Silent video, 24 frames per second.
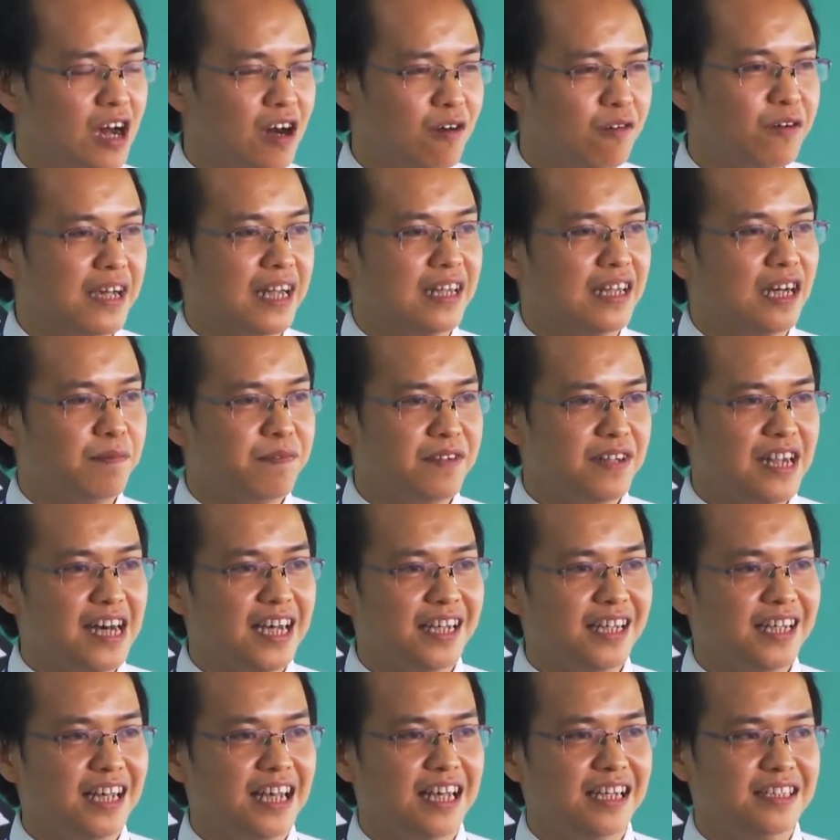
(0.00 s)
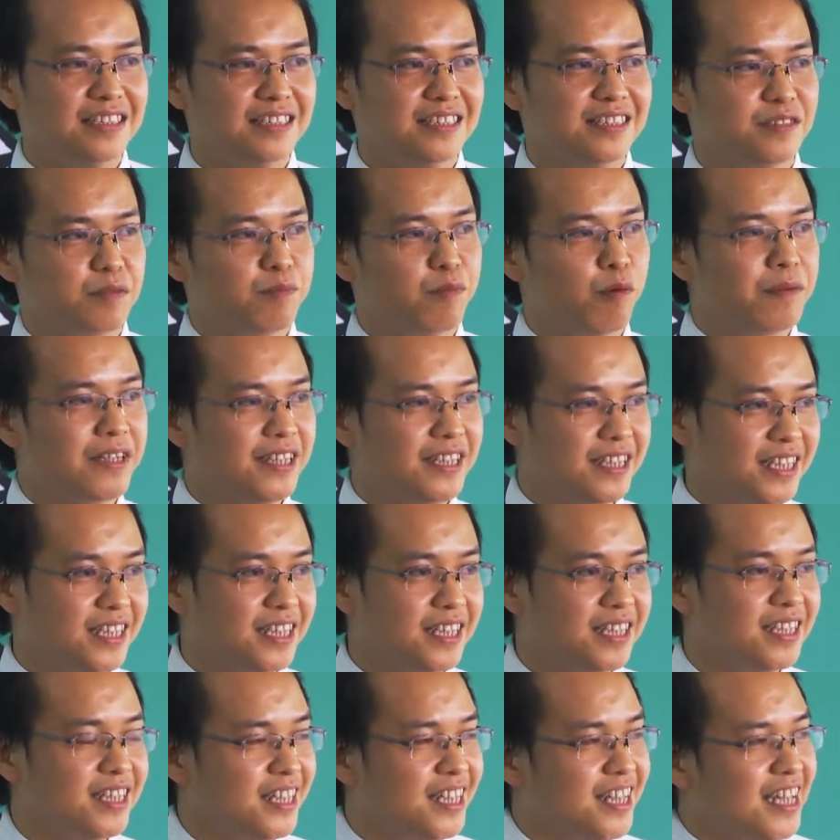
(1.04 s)
how we can apply and the community.
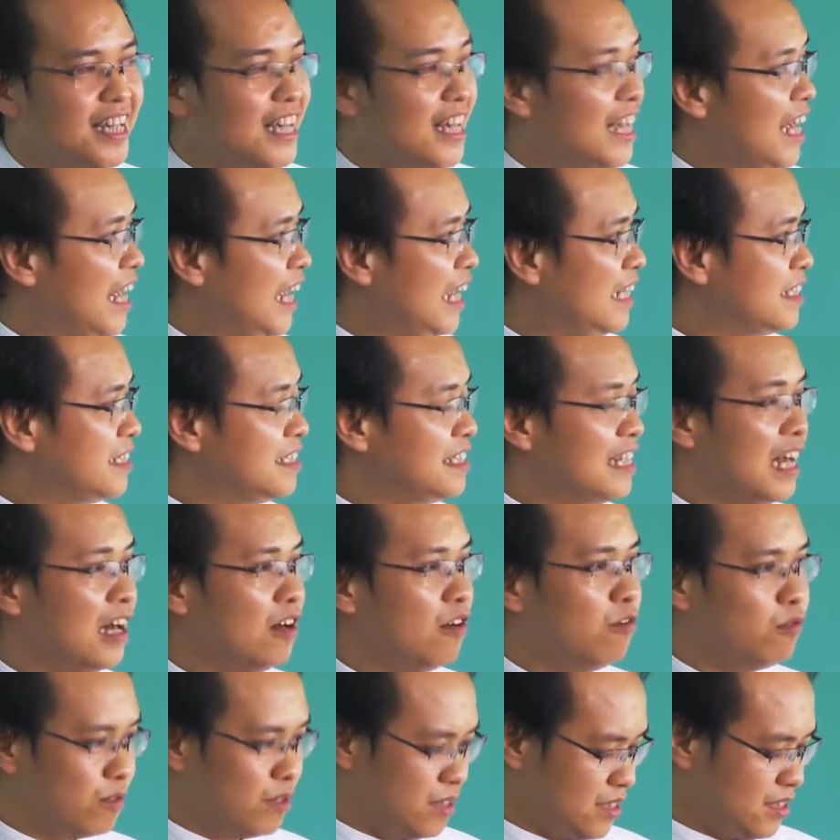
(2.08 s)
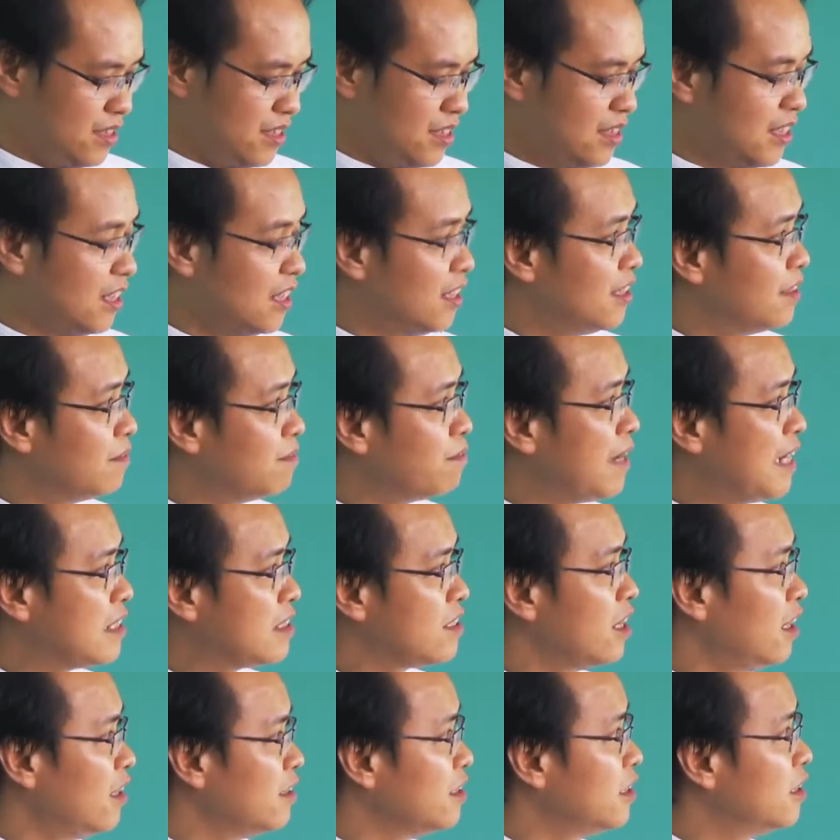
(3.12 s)
And now, my
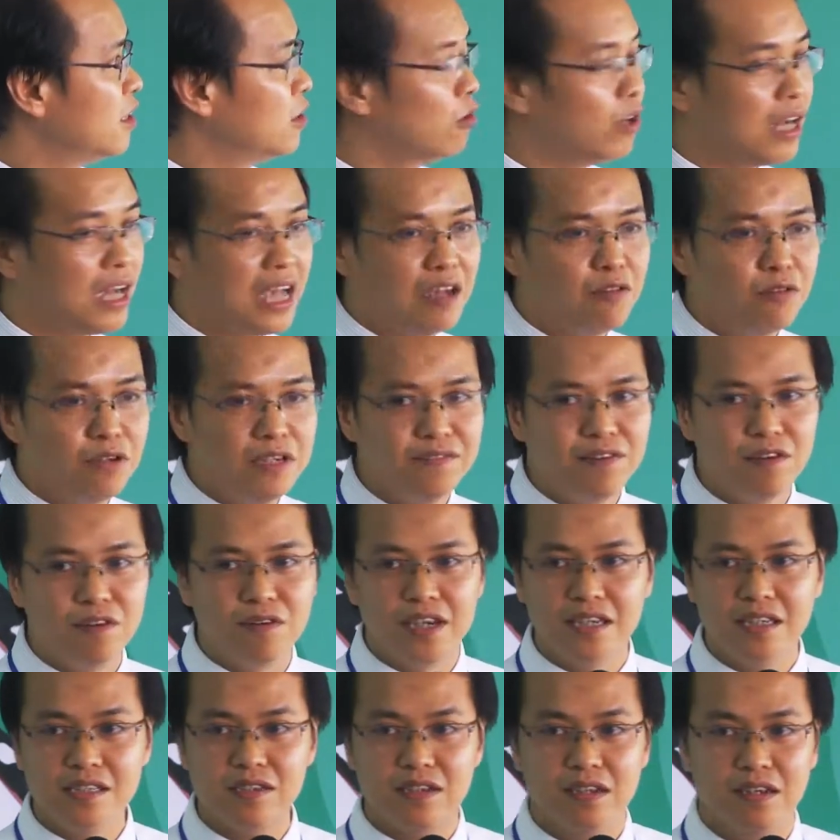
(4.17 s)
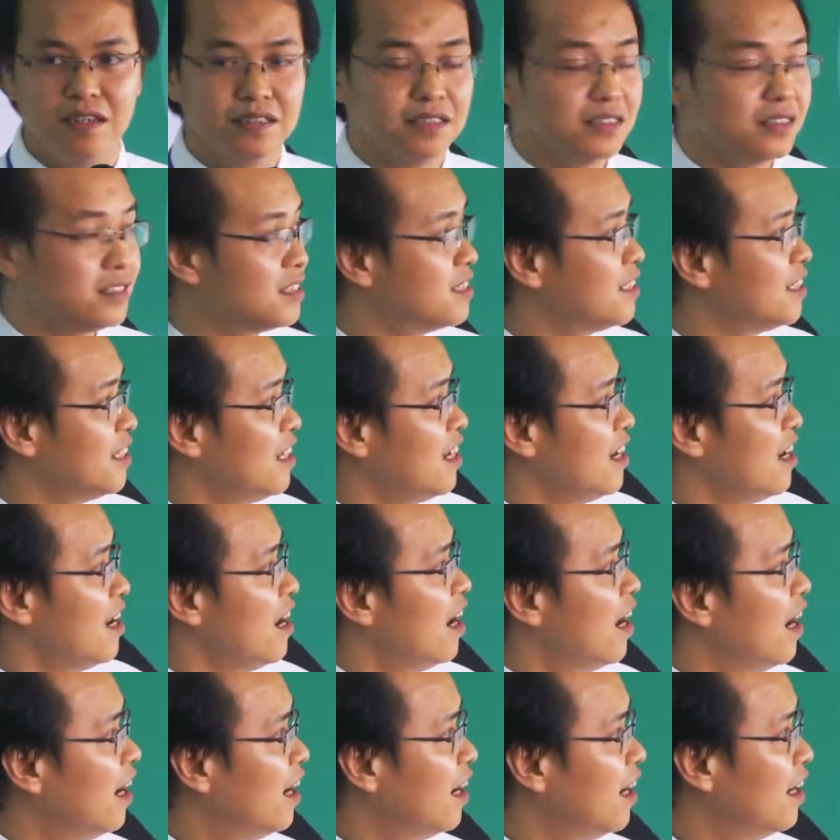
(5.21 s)
talk I will focus on
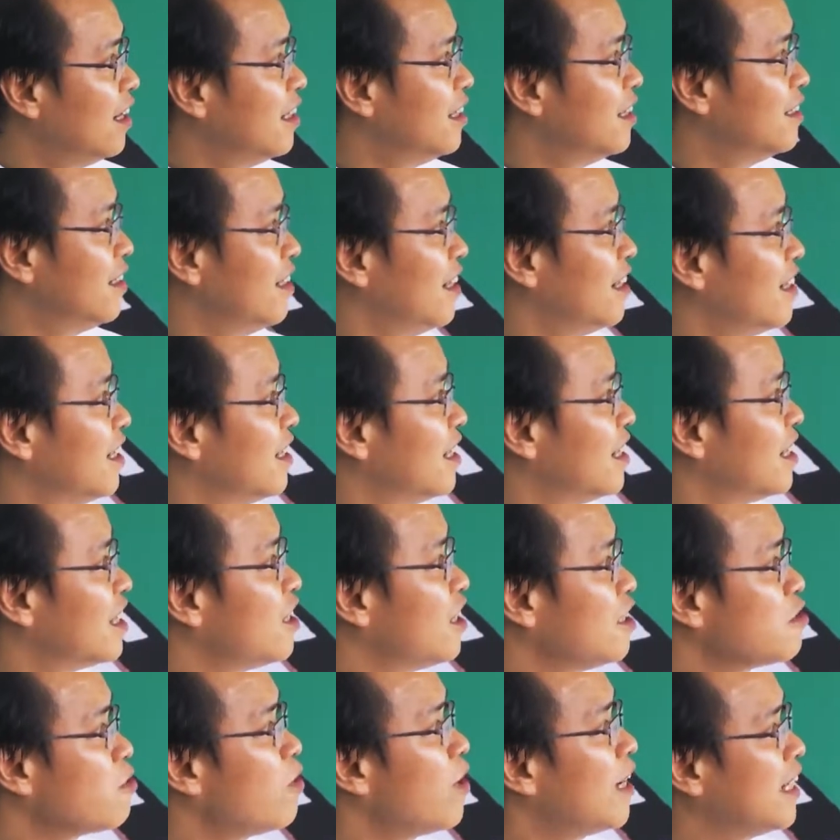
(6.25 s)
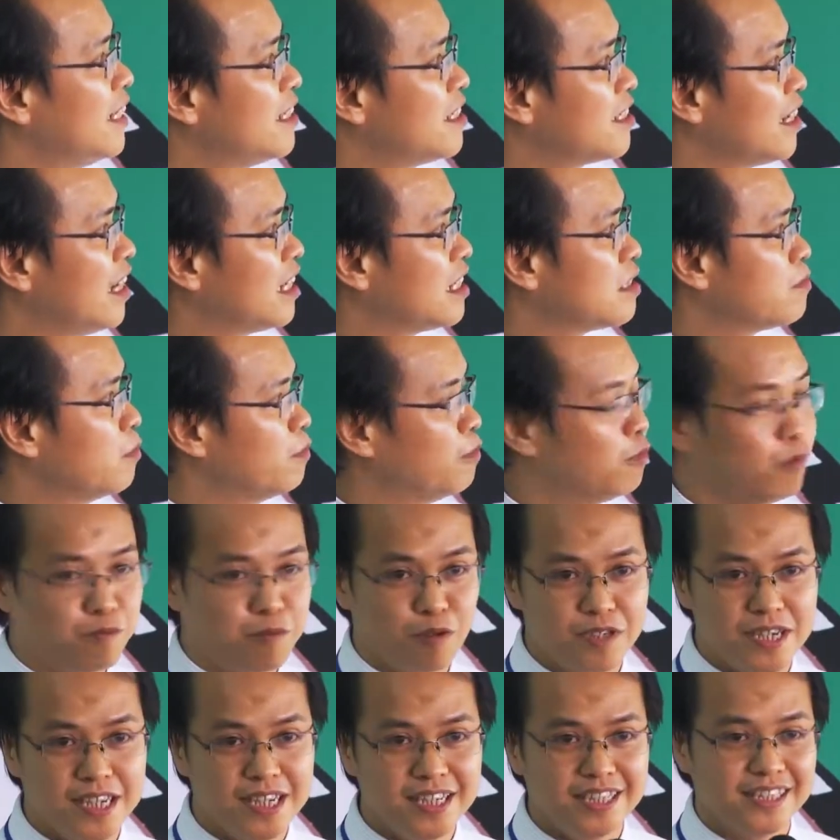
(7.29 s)
not part Erasmus
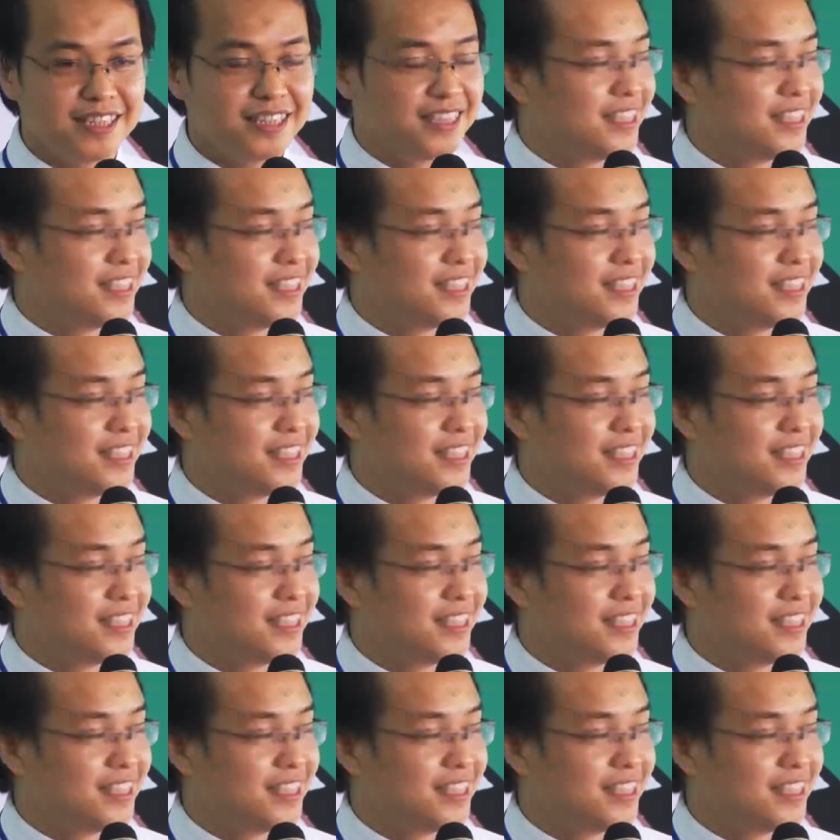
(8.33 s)
project,